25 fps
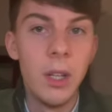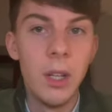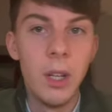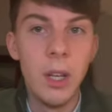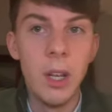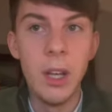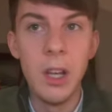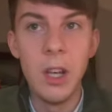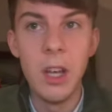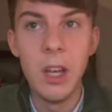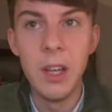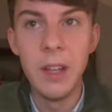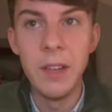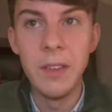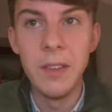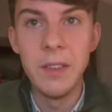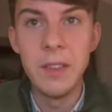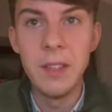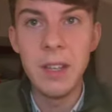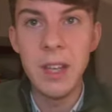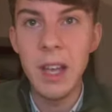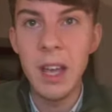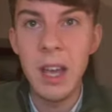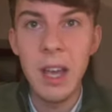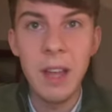
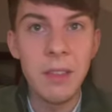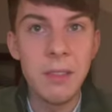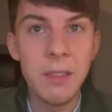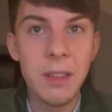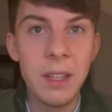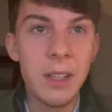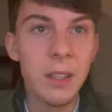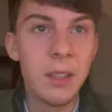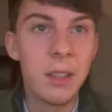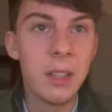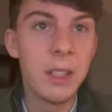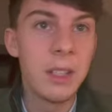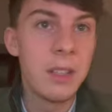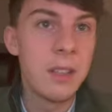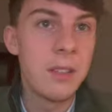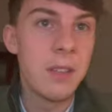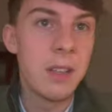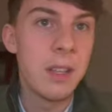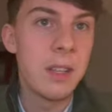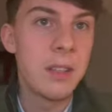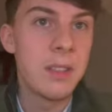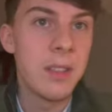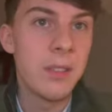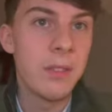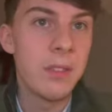And yeah, I think
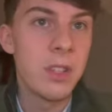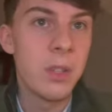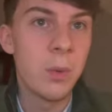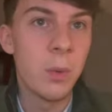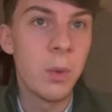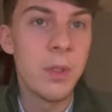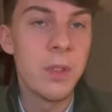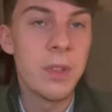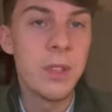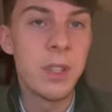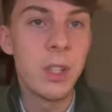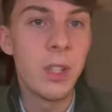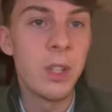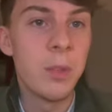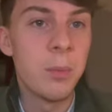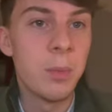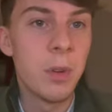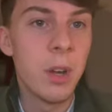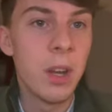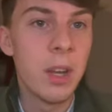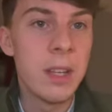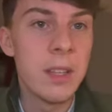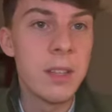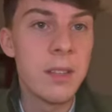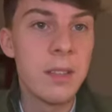7 to 1 is a good
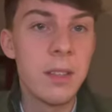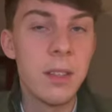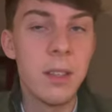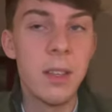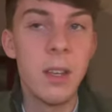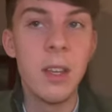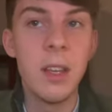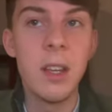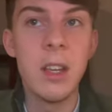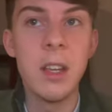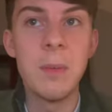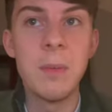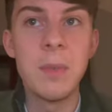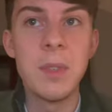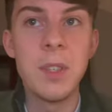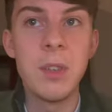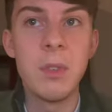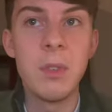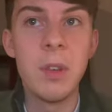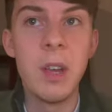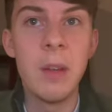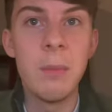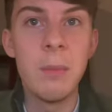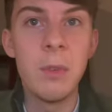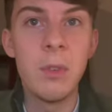price.
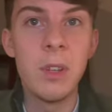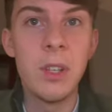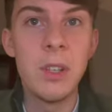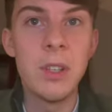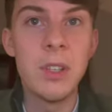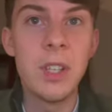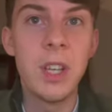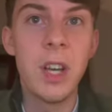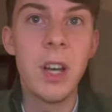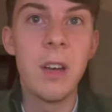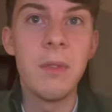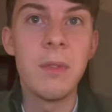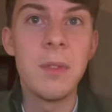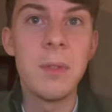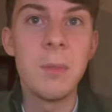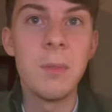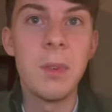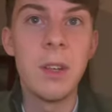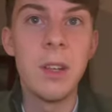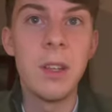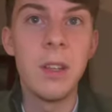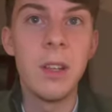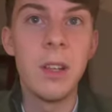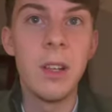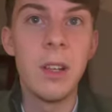So Amarillo Sky for
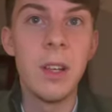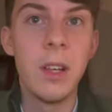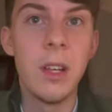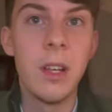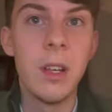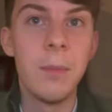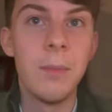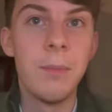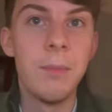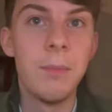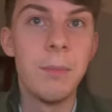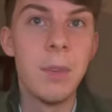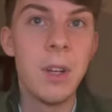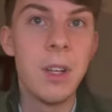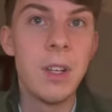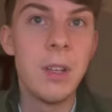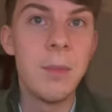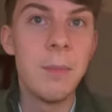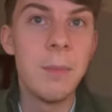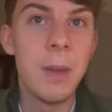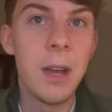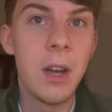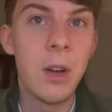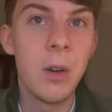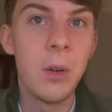
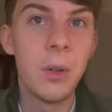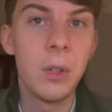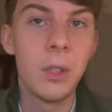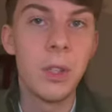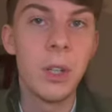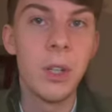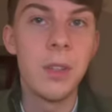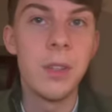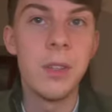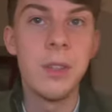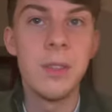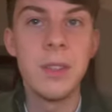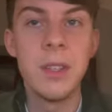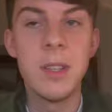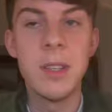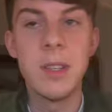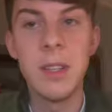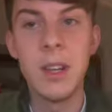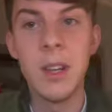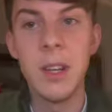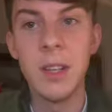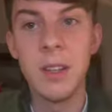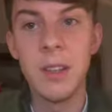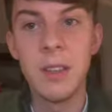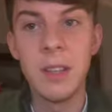Brendan Powell and Colin
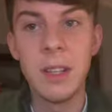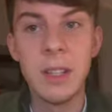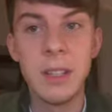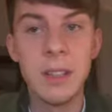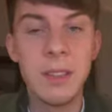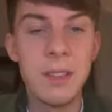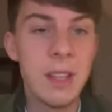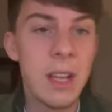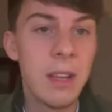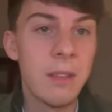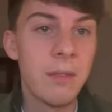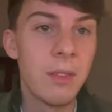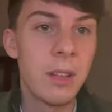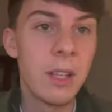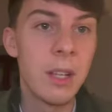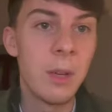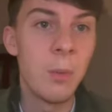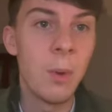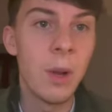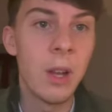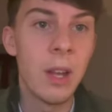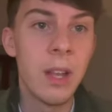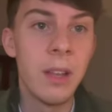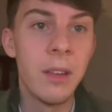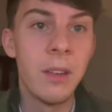Tizard, I think is definitely
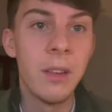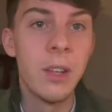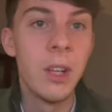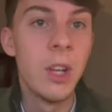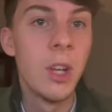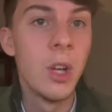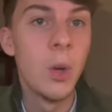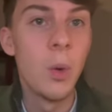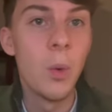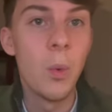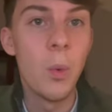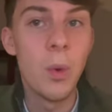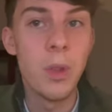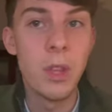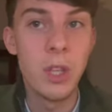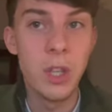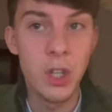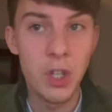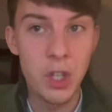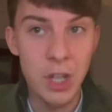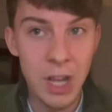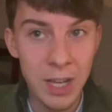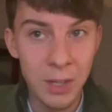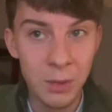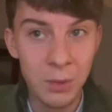well in with a
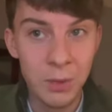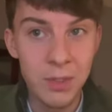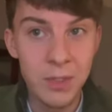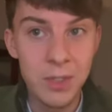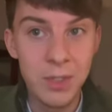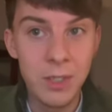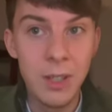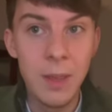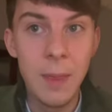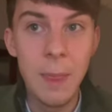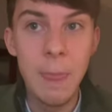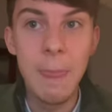shout.